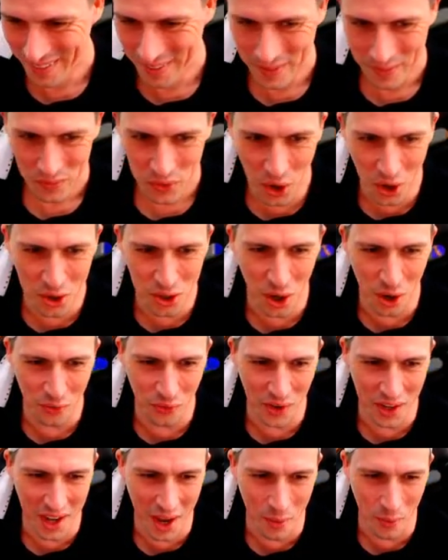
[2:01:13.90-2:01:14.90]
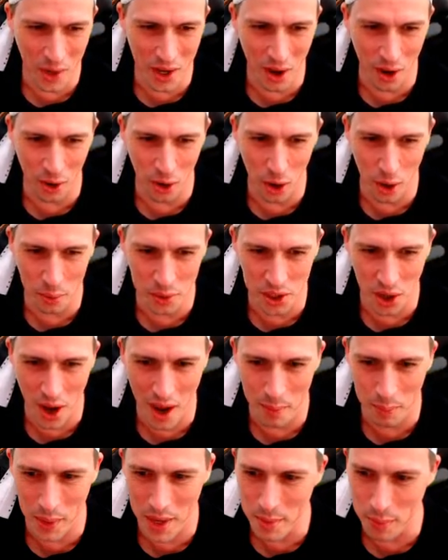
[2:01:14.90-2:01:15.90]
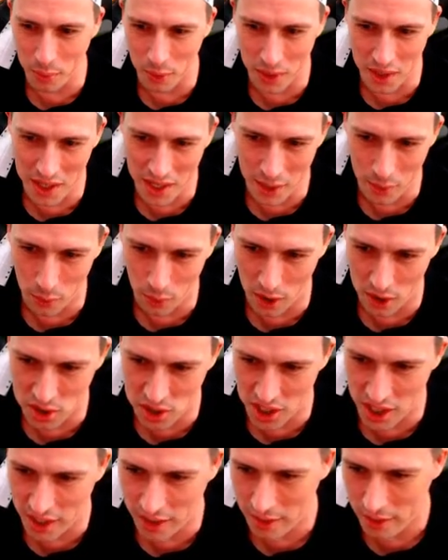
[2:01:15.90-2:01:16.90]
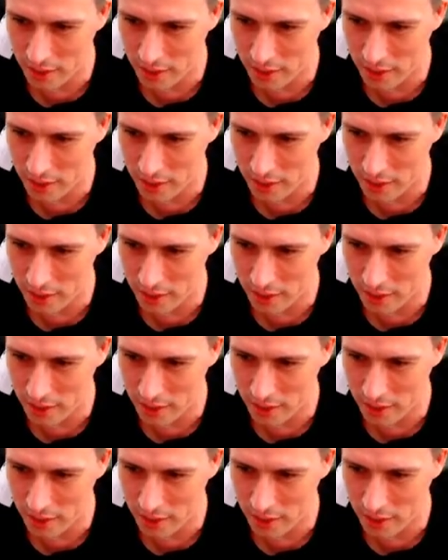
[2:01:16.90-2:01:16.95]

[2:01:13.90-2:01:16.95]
Don't forget, we got a lot of Thai people in here watching.